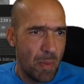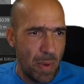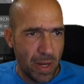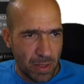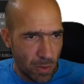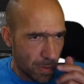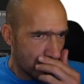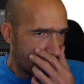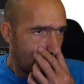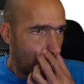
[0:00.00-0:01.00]
make
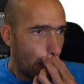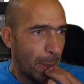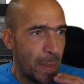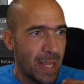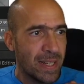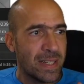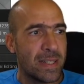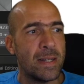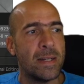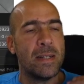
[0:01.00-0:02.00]
those things